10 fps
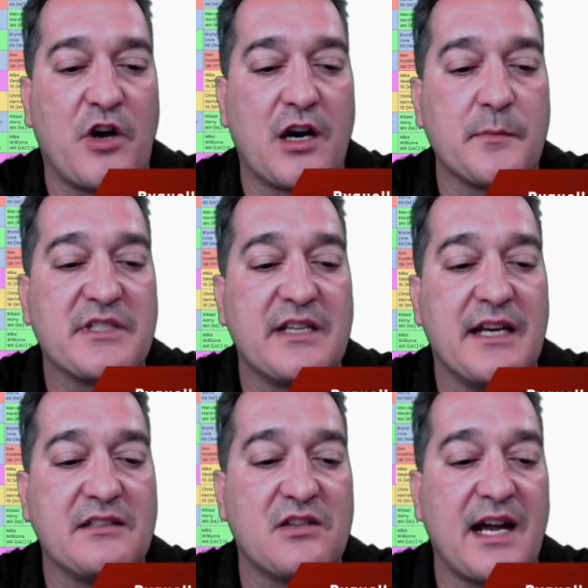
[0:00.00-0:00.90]

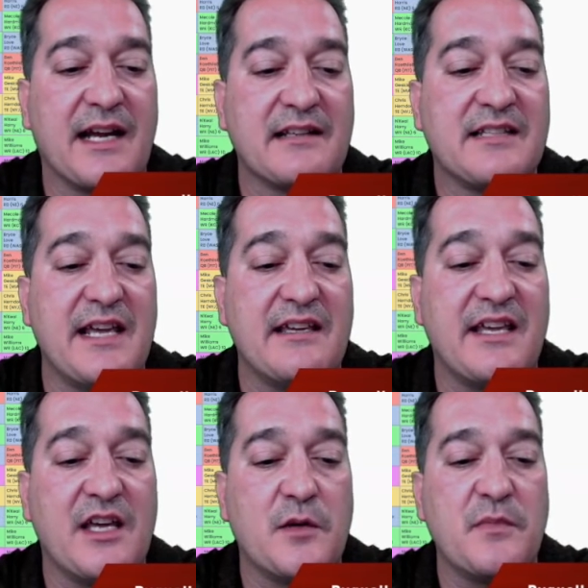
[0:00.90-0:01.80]
Armstead, so I got to take
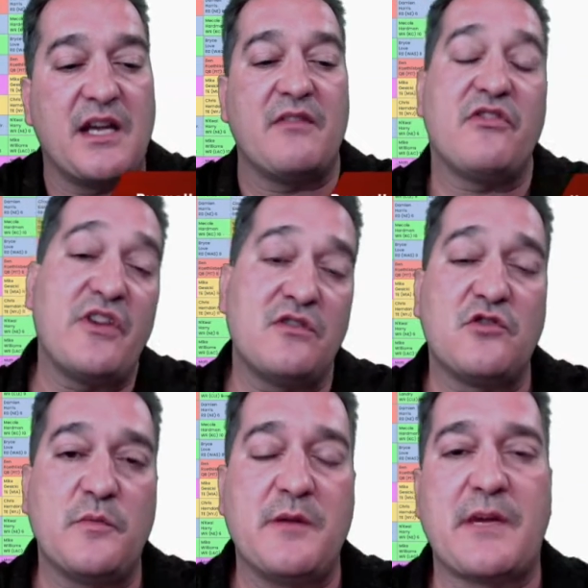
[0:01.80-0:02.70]
him. And those
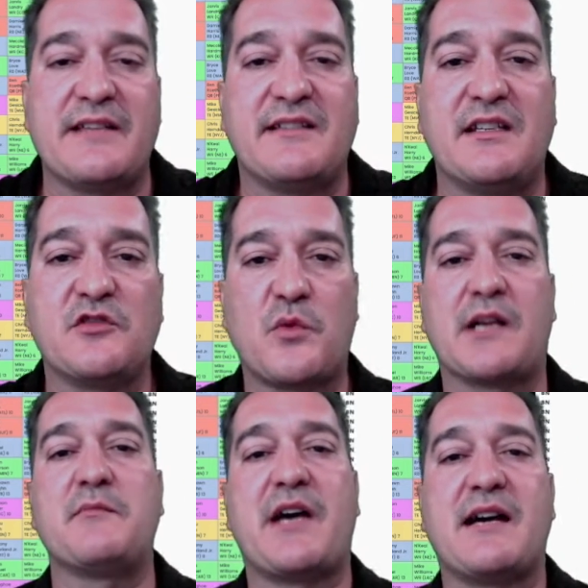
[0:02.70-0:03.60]
will be my 6
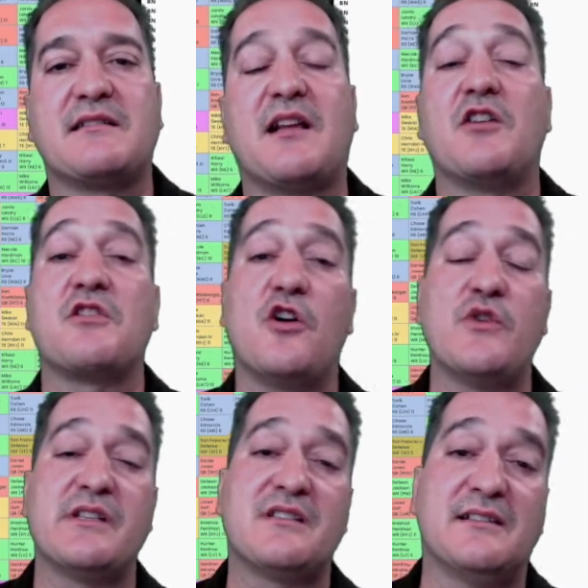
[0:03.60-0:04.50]
running backs that I'll go
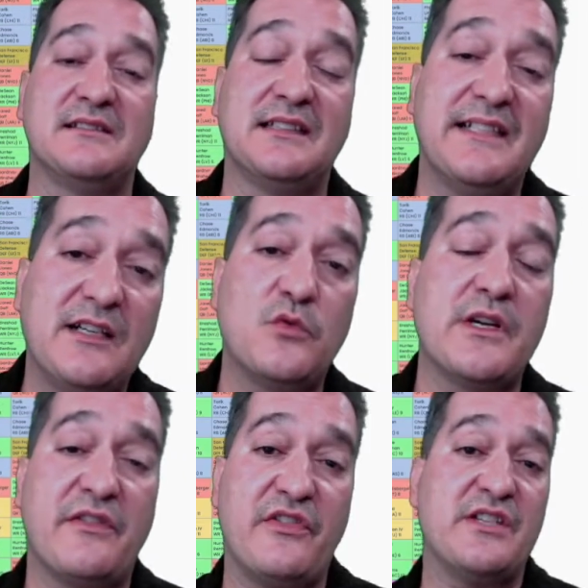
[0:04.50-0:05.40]
into the league
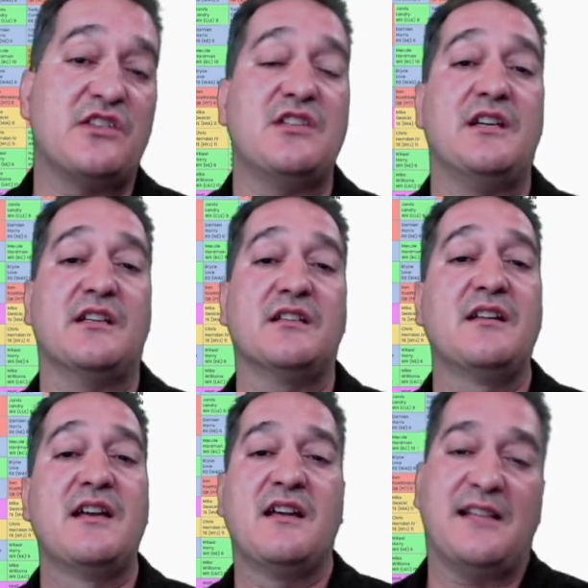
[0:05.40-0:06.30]
with this year.
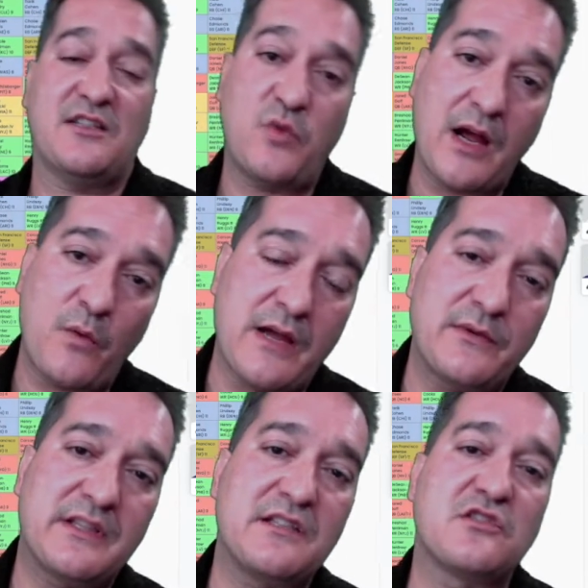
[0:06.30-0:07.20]
That's why I went
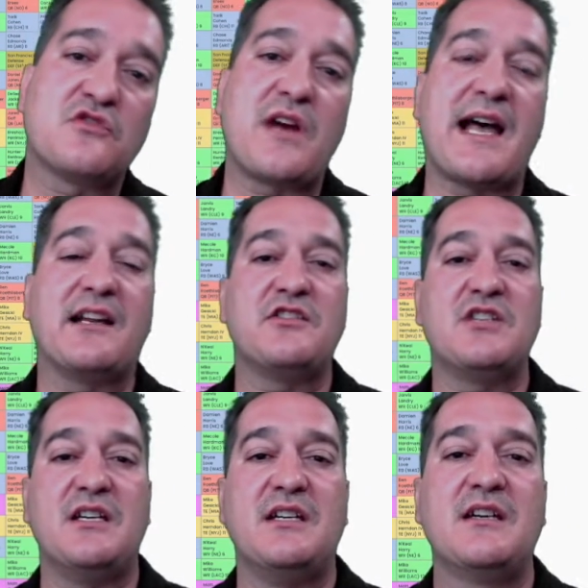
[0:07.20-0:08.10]
with this
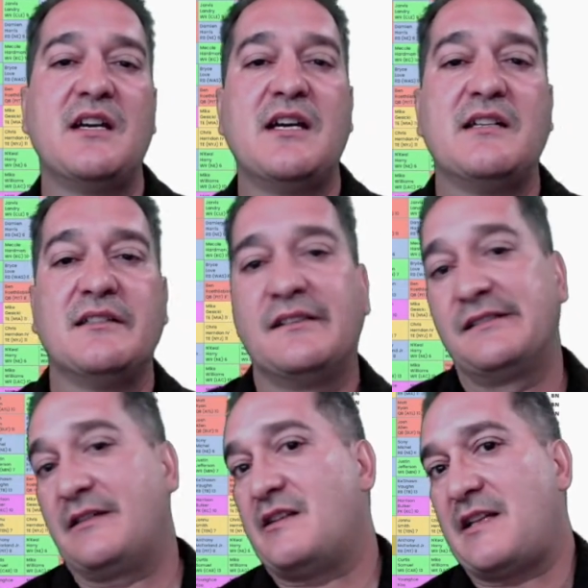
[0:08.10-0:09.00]
strategy,
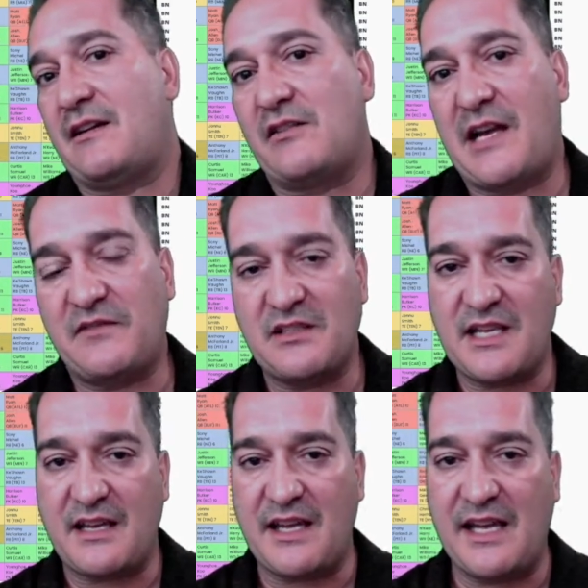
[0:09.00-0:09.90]
because I don't have to
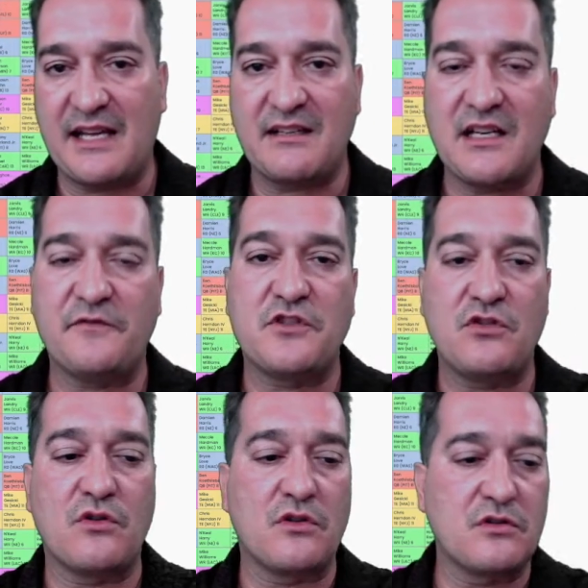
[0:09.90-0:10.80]
take a handcuff
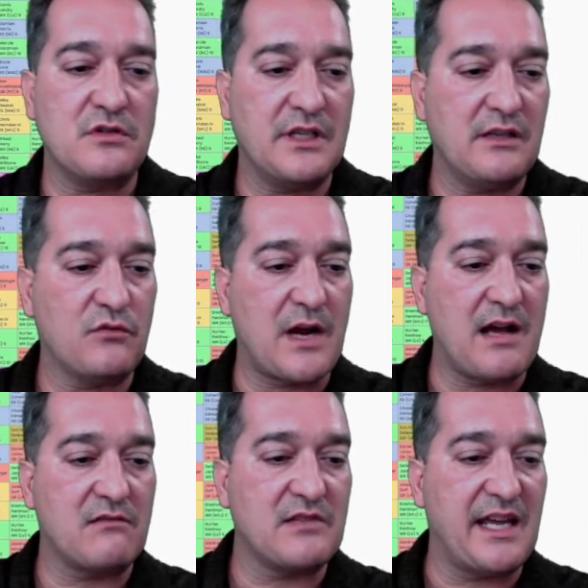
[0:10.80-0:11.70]
too early,
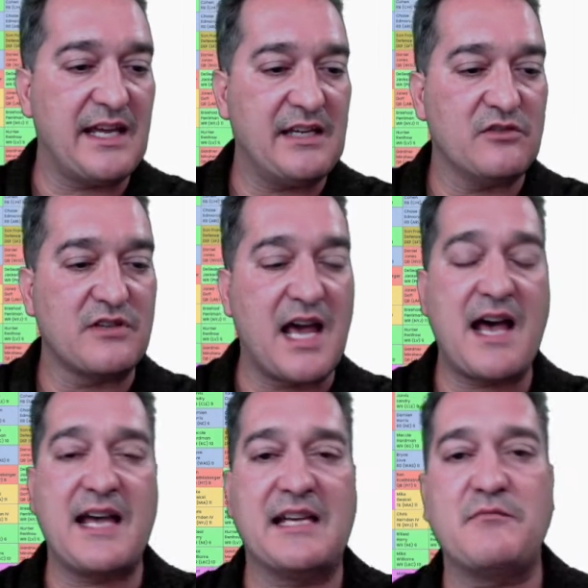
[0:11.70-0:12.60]
round 8 or
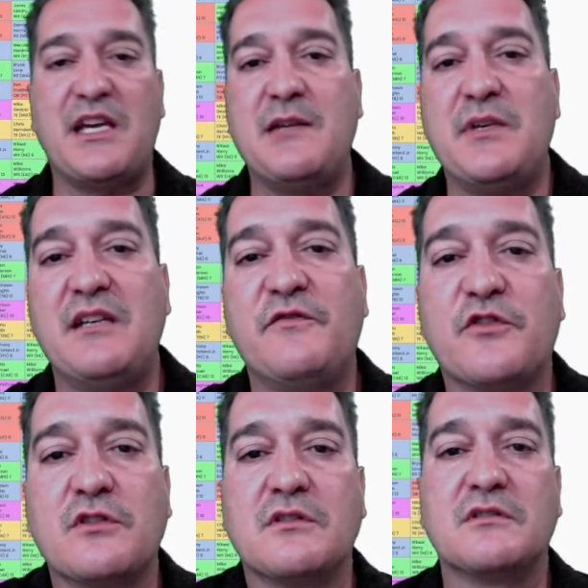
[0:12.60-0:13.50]
9 maybe,
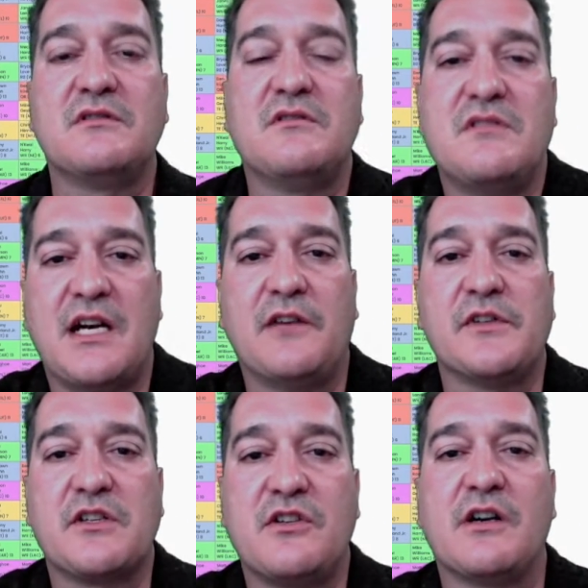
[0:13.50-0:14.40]
for
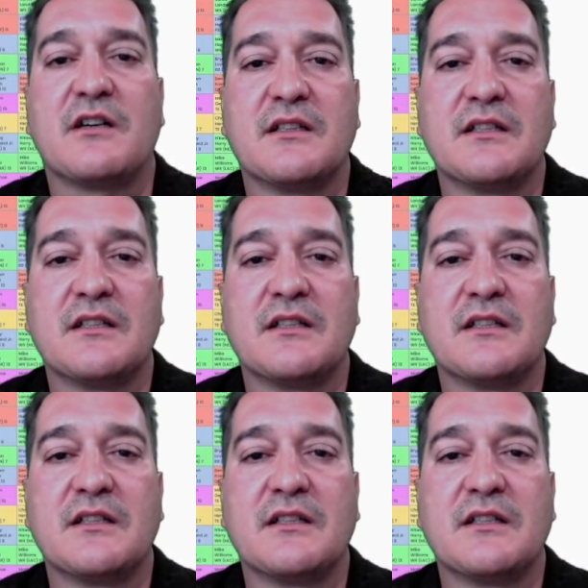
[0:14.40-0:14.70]
Dalvin Cook.